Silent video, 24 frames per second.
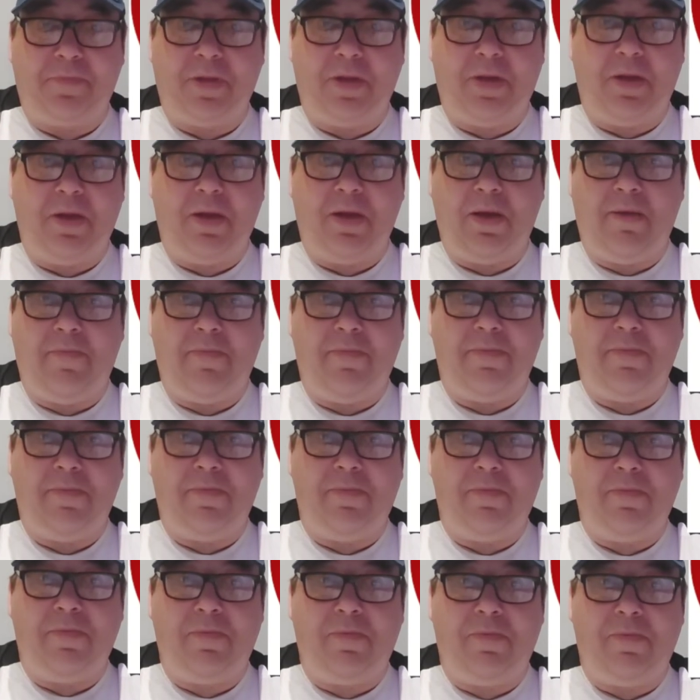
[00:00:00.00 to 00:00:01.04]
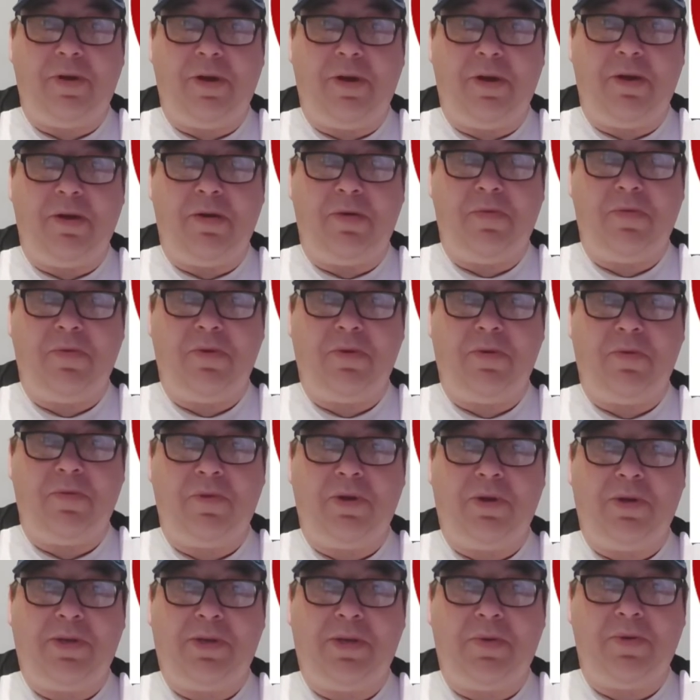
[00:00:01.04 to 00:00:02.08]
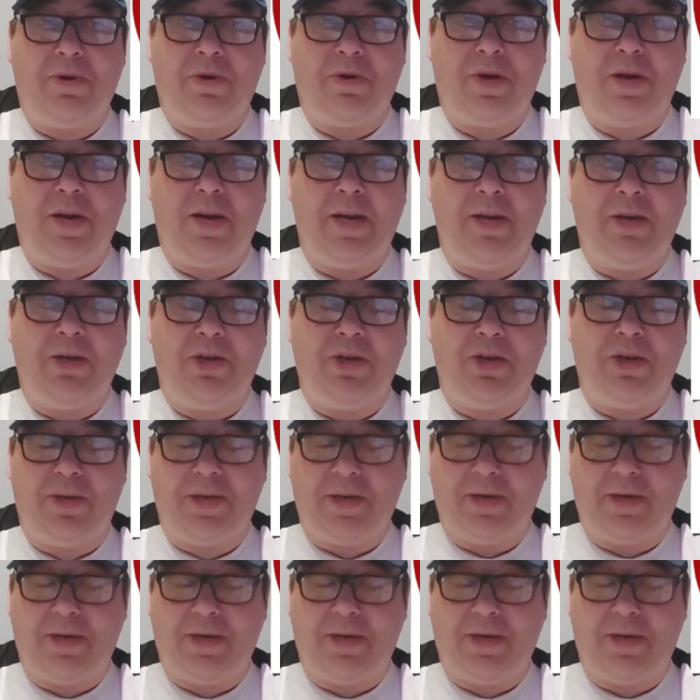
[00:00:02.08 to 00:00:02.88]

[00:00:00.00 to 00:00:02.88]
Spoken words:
Once he wasn't injured,